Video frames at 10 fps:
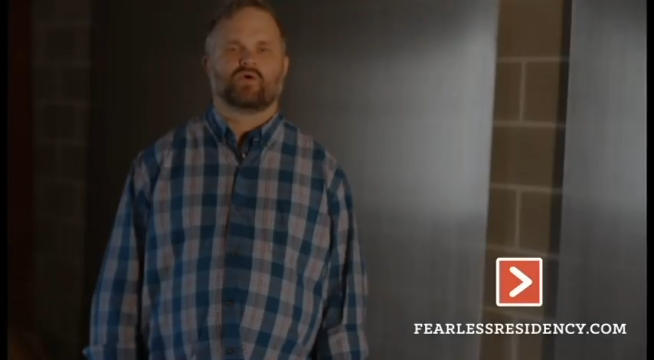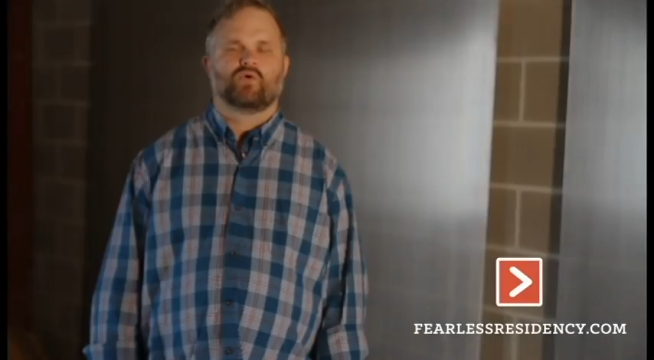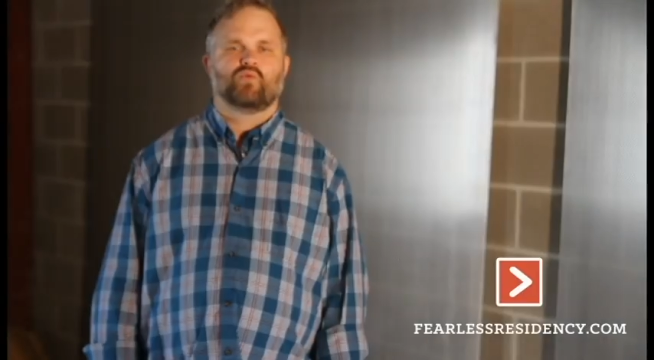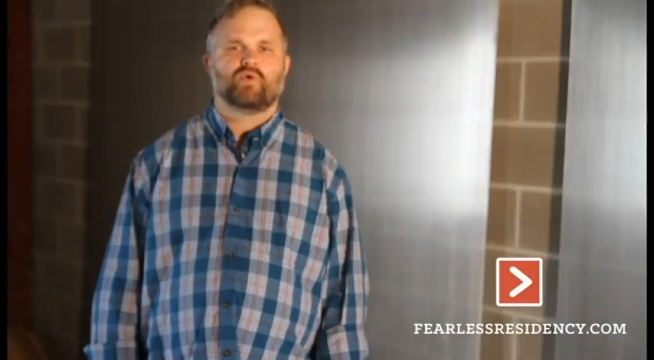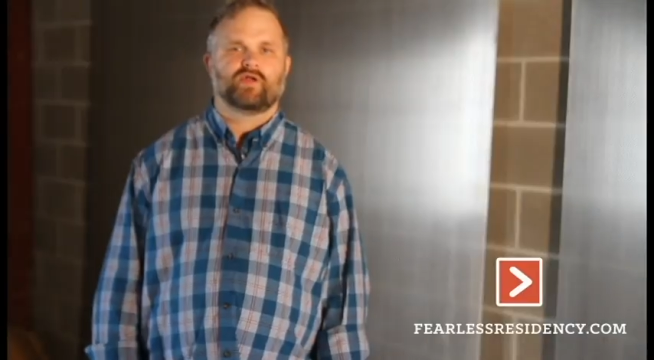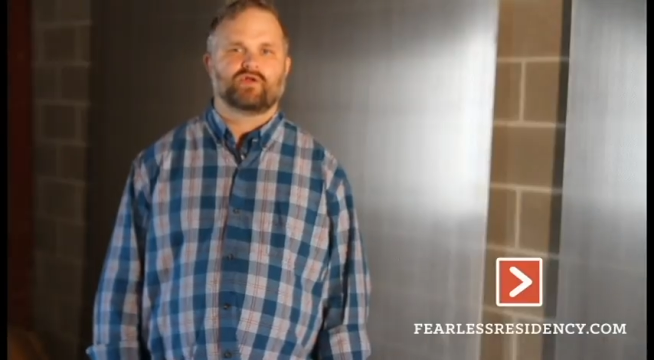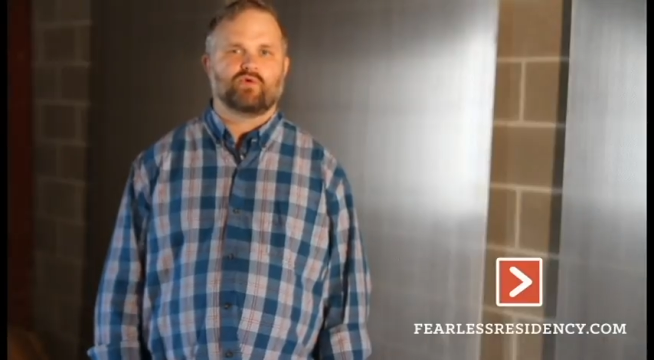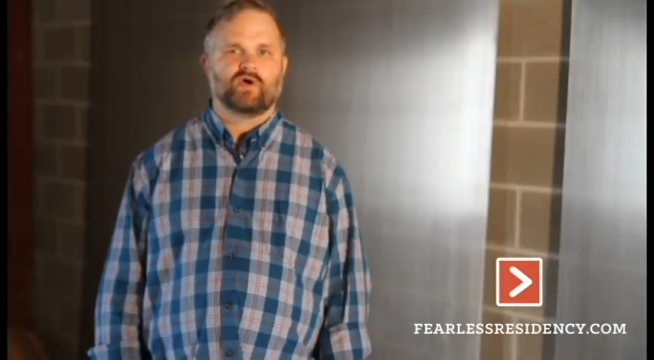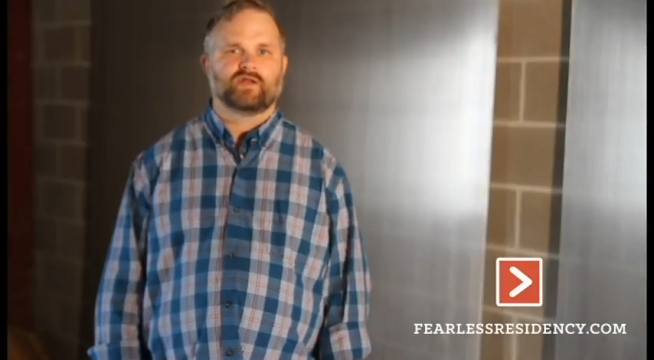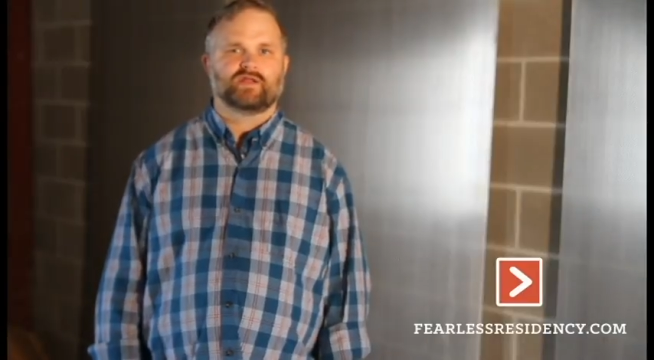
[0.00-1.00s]
We had
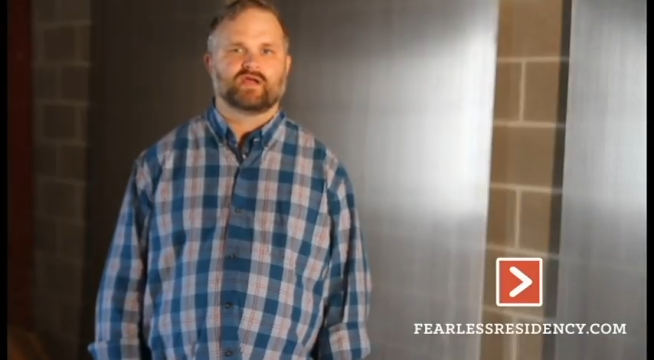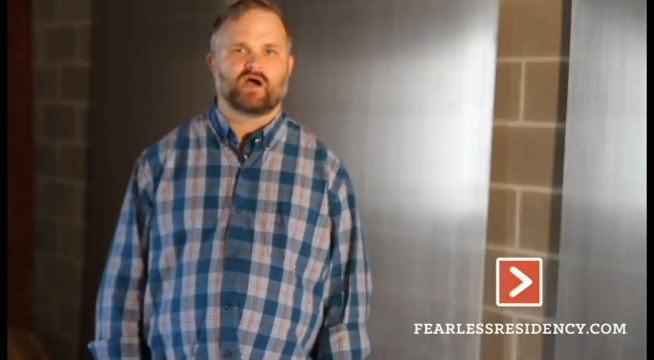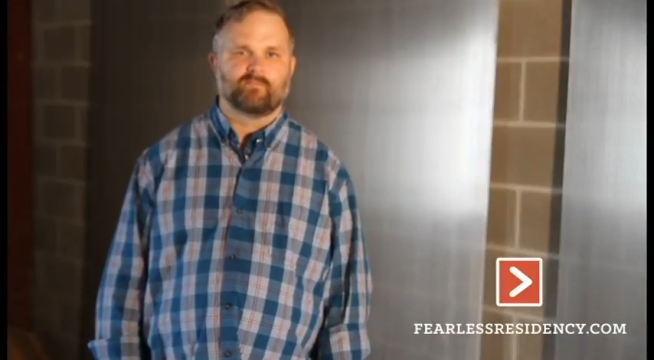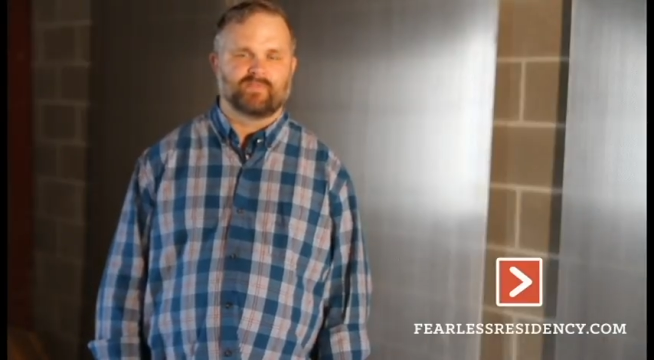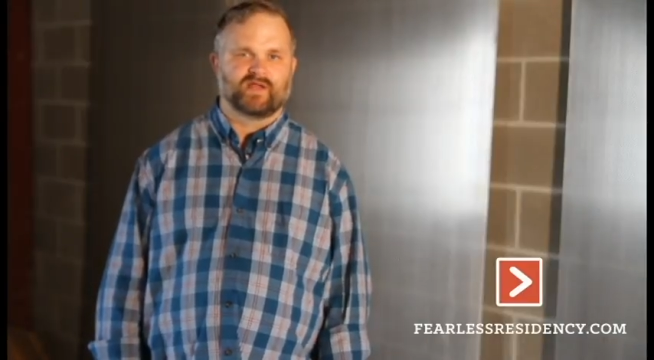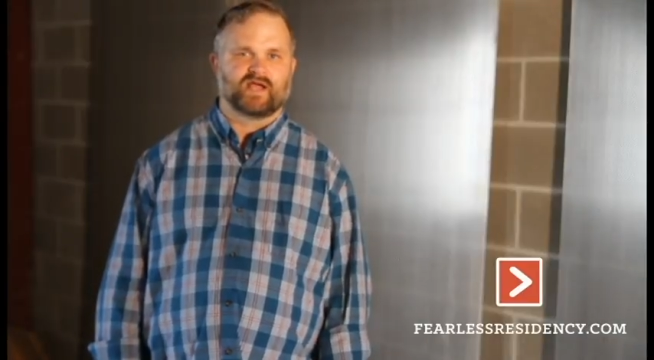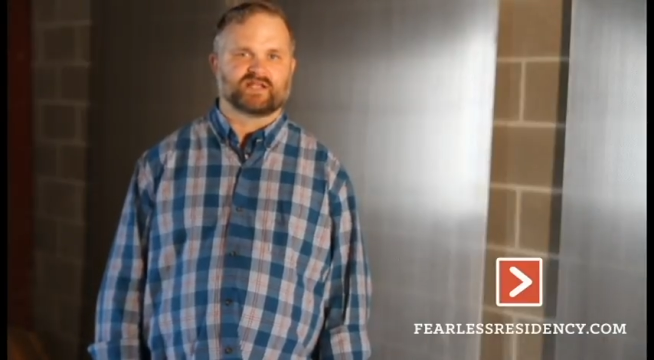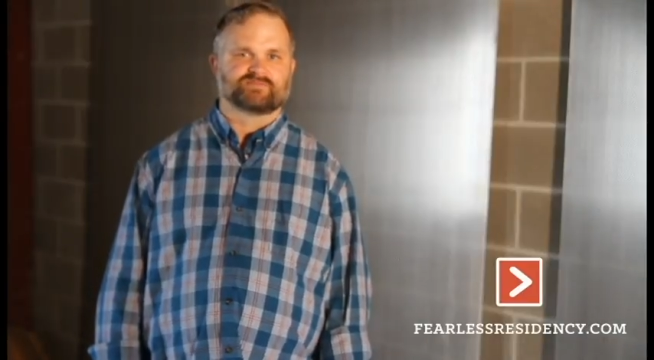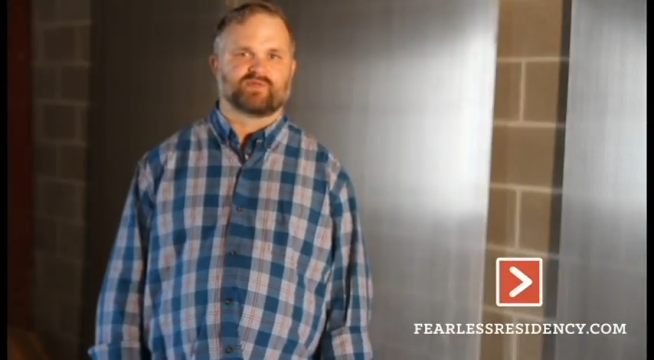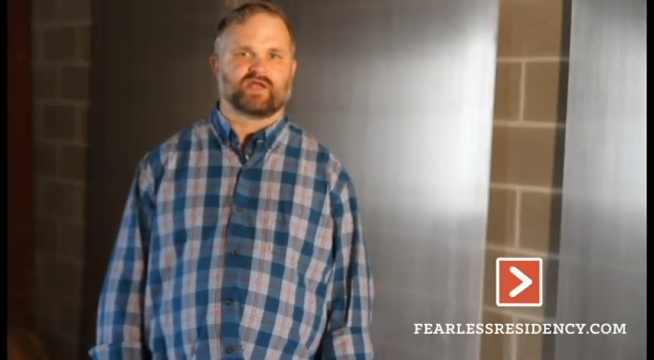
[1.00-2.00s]
no idea how big
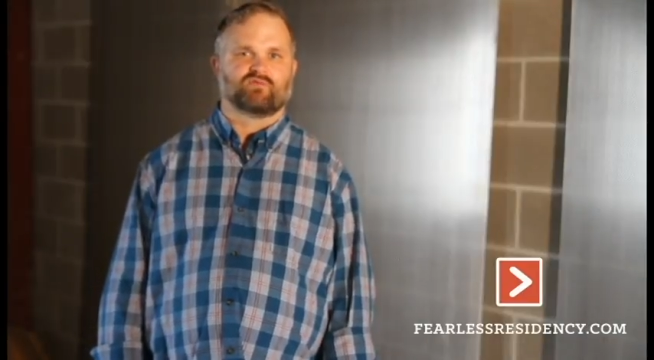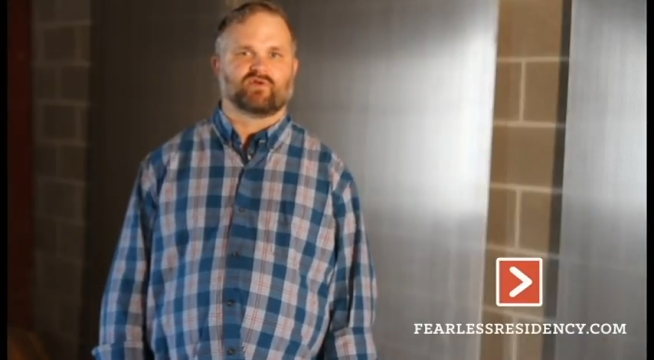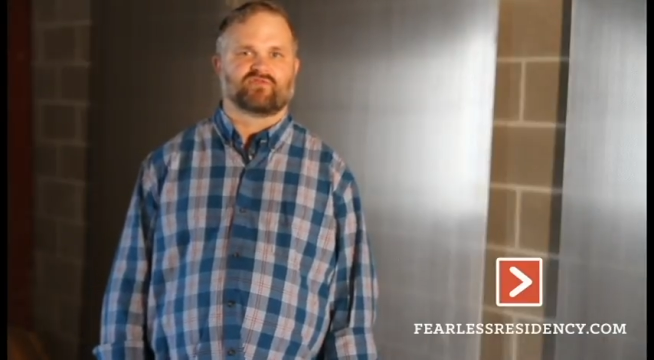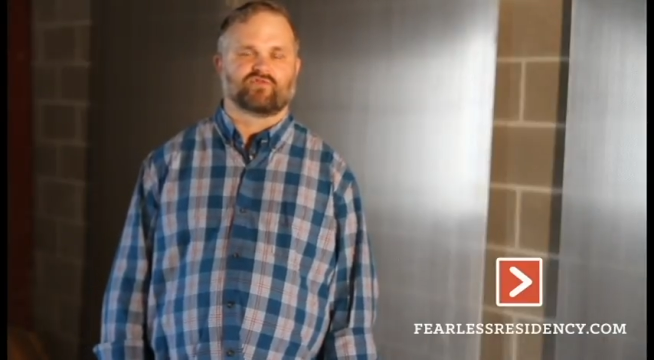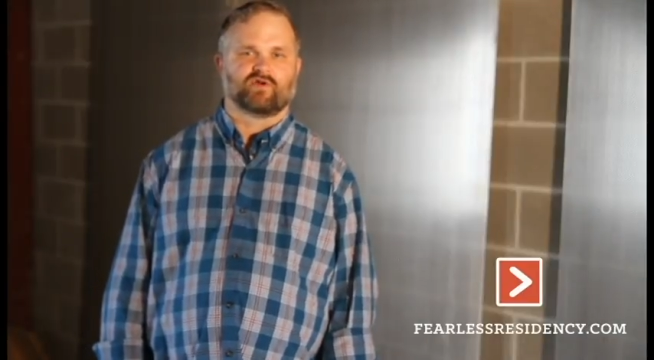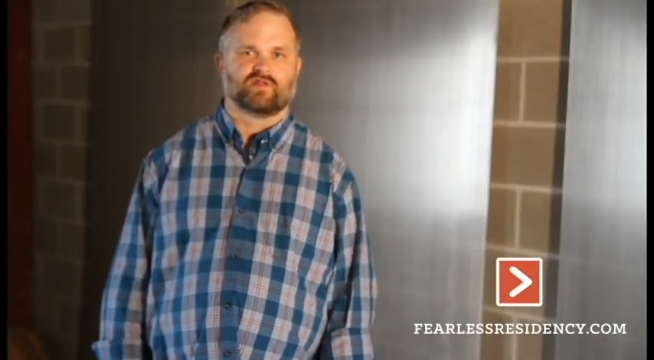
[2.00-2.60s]
God's plan was for our